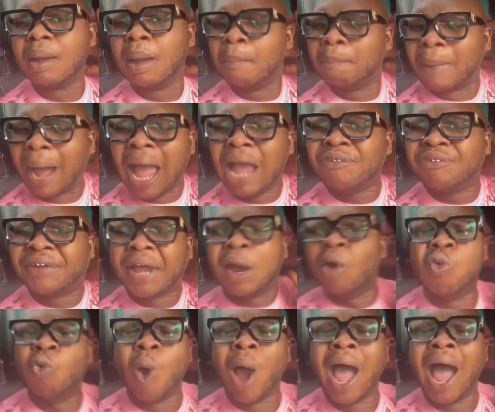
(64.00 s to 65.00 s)
Ma
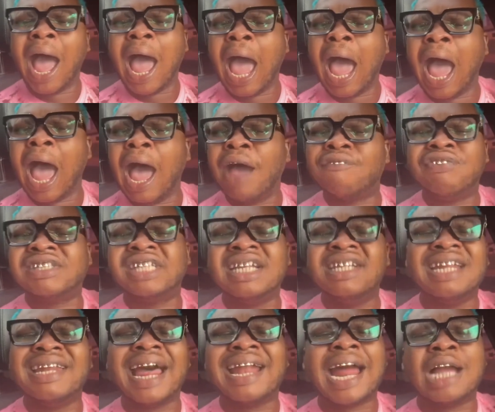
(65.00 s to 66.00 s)
jehua
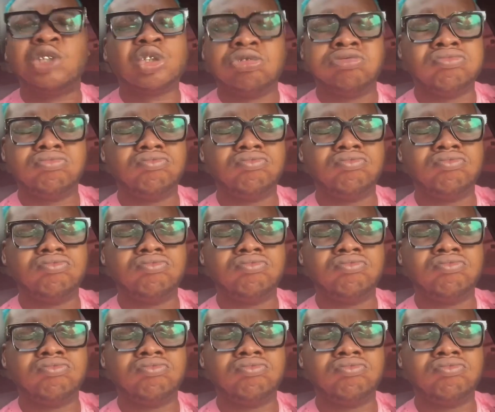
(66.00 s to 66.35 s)
fitindi da rajo.